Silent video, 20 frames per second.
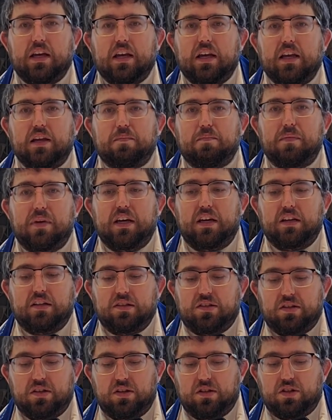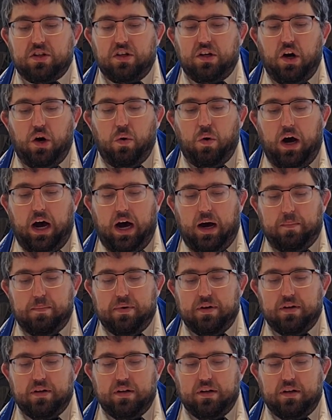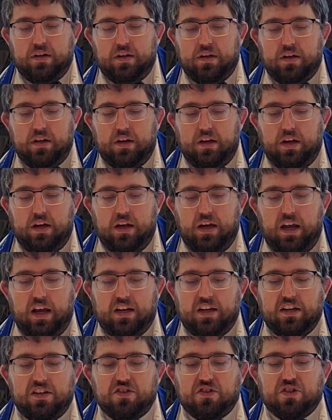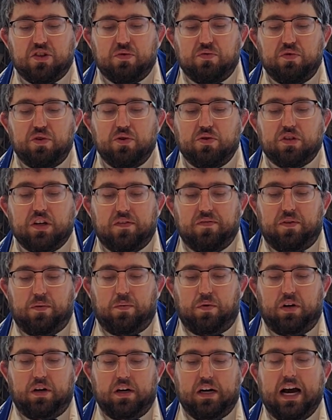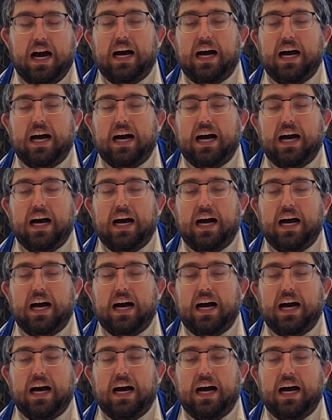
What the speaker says: It means to go up, and is the root of the word